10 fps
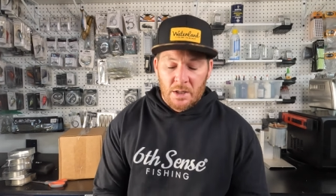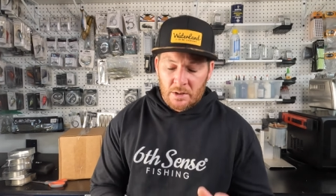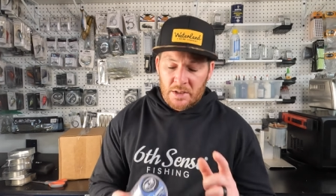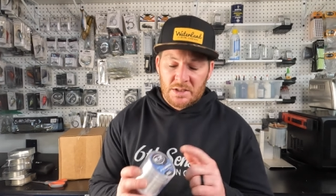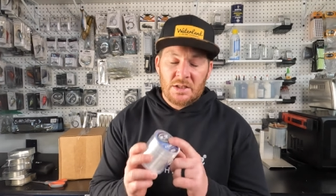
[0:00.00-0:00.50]

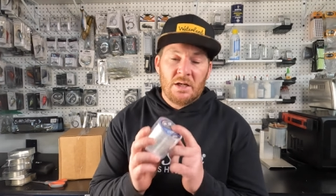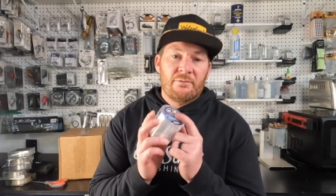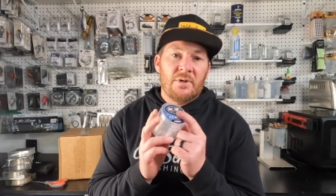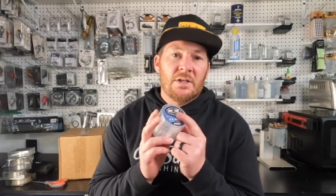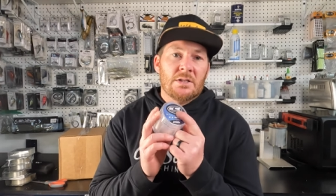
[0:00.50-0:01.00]
This
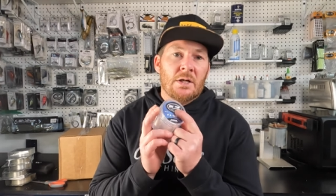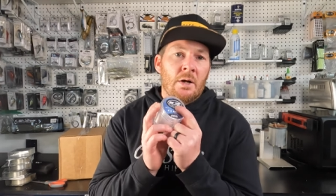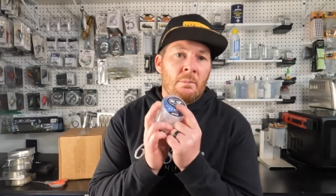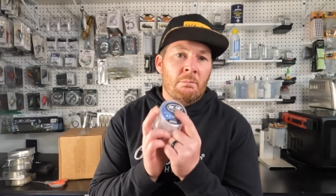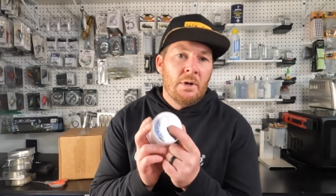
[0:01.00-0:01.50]
stuff is
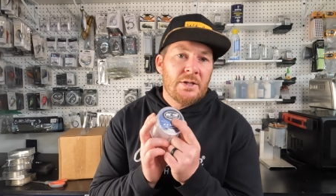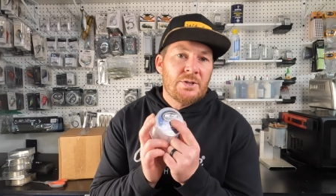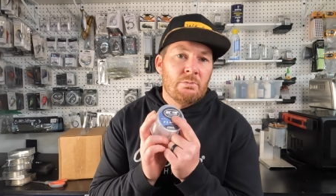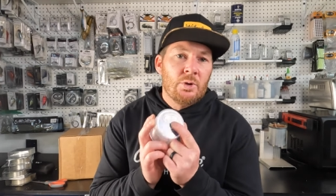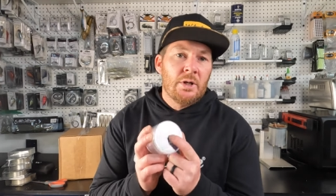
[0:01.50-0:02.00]

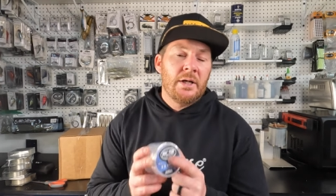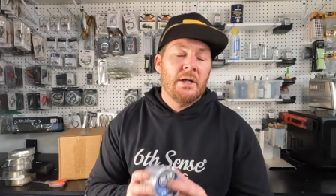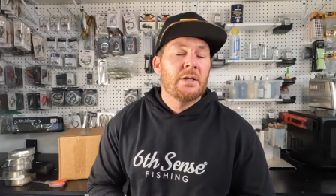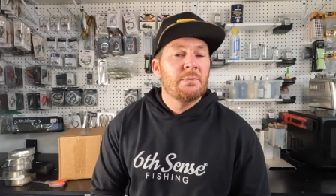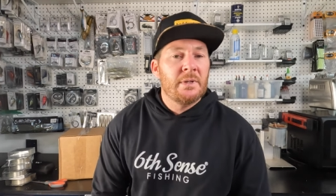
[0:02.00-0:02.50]
much more
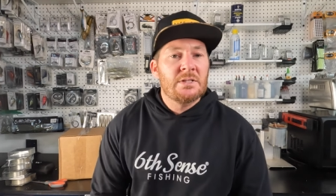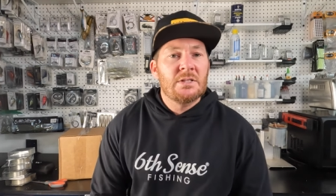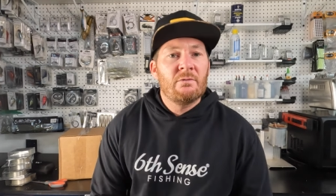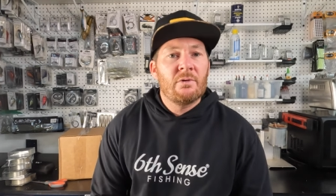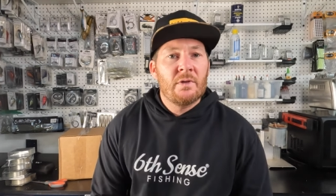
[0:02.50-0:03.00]

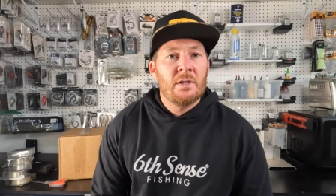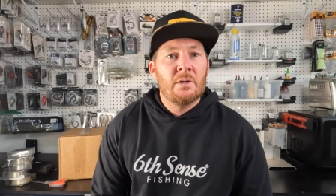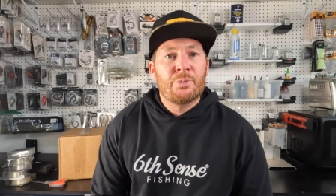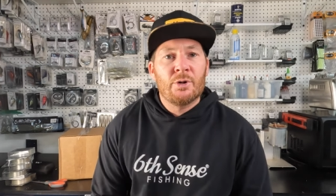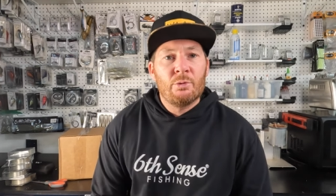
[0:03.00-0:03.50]
inexpensive than
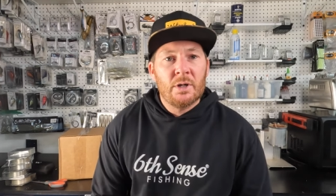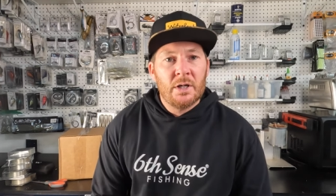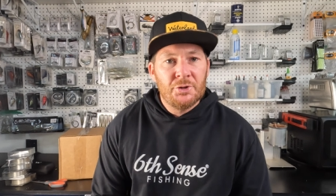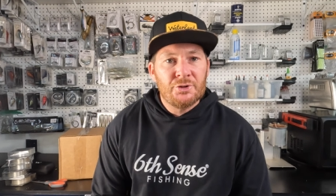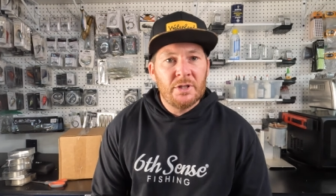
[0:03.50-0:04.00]
the Pro
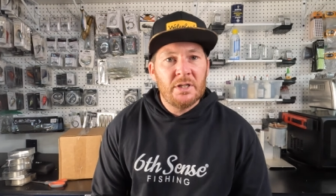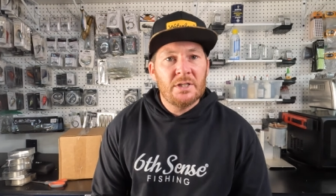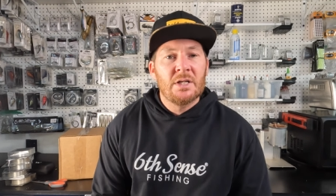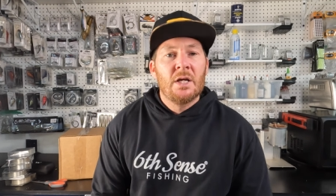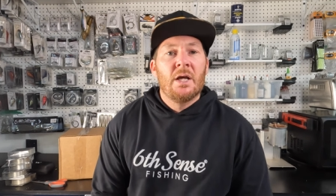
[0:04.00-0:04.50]
100
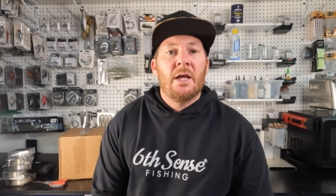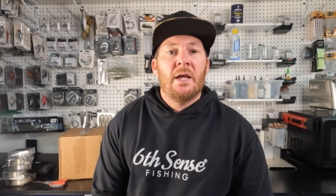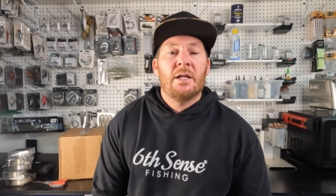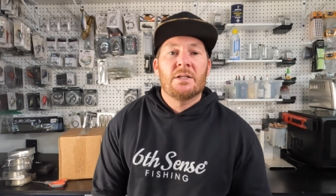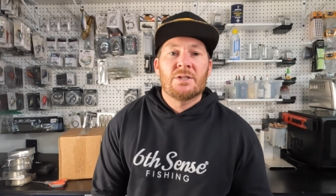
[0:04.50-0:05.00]
is.
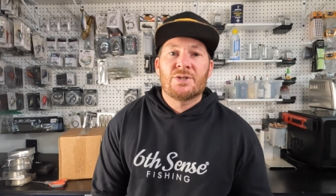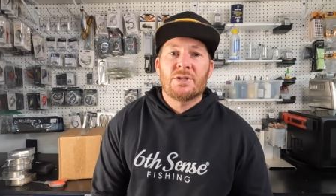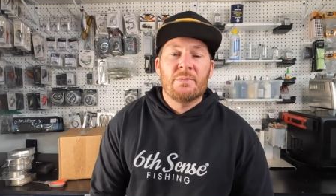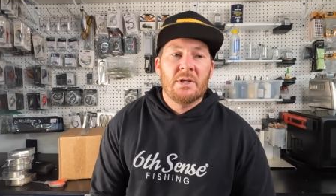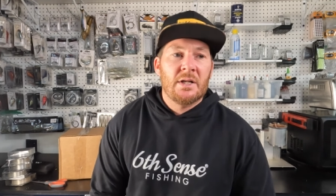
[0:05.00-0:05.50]
And it's just
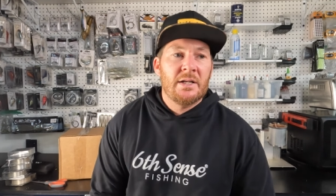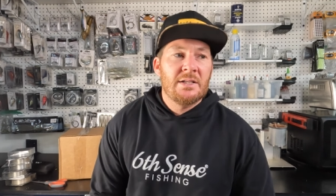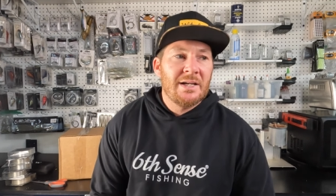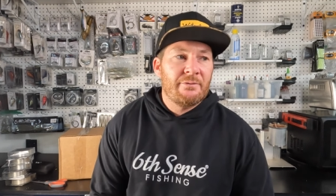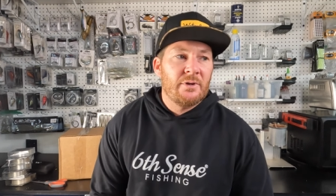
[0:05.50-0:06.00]
something that I
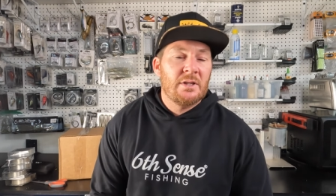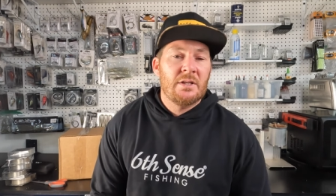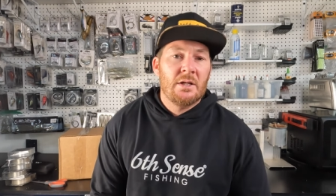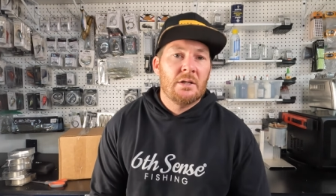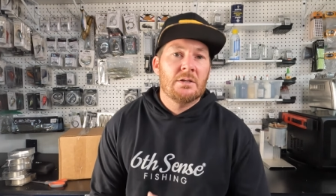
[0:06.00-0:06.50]
definitely
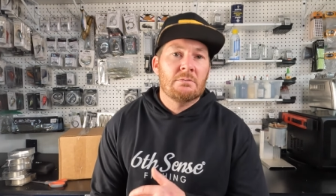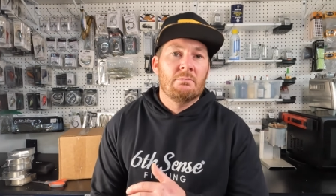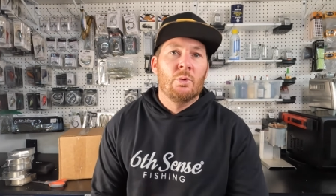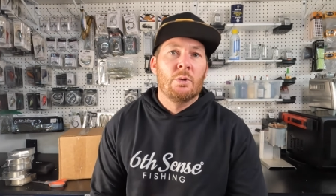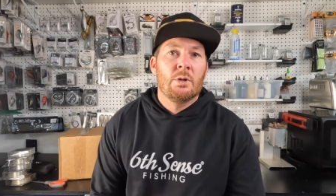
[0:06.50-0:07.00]
think is
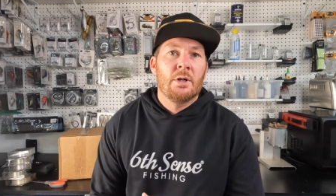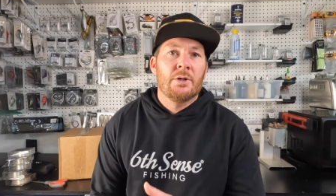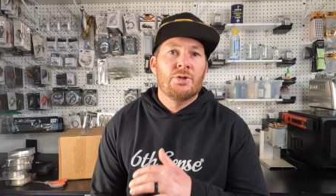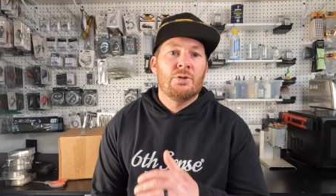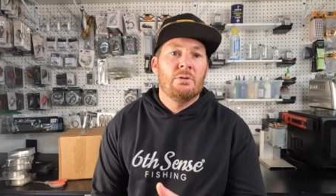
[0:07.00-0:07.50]

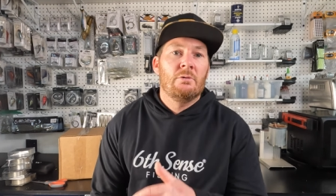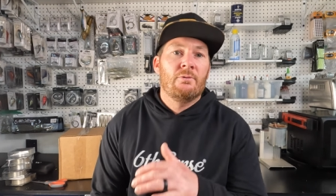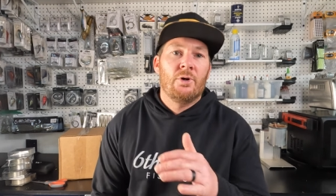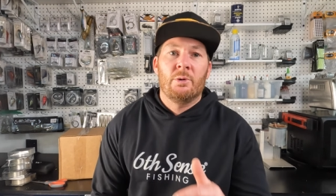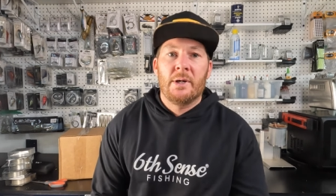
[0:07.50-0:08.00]
more tuned
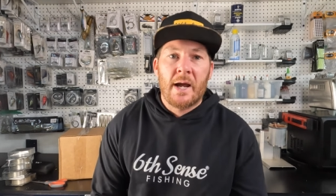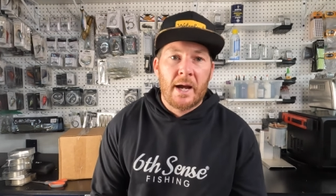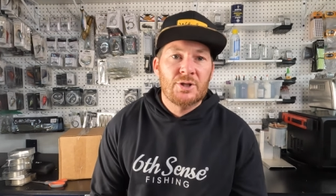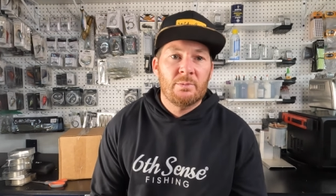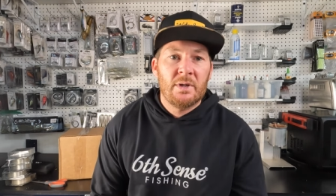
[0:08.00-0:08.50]
for your
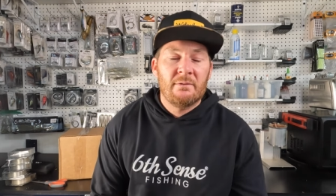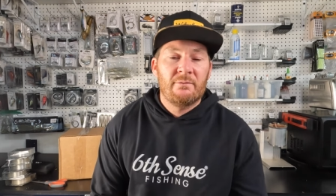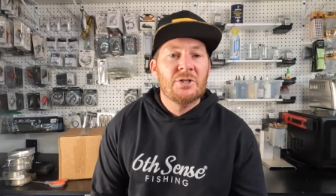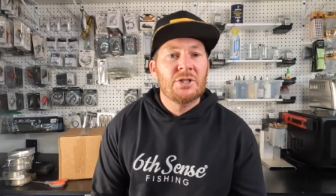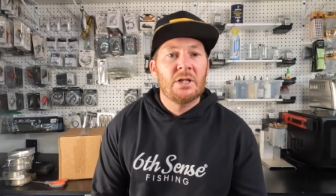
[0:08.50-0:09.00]
reaction bait
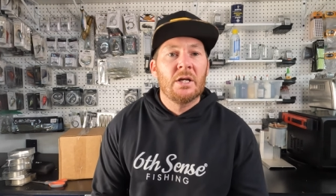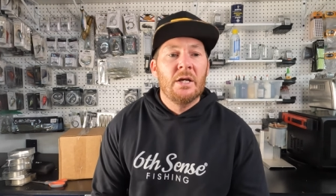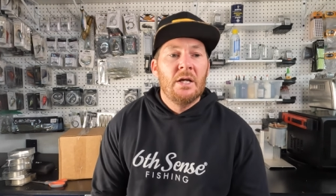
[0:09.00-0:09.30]
fishing.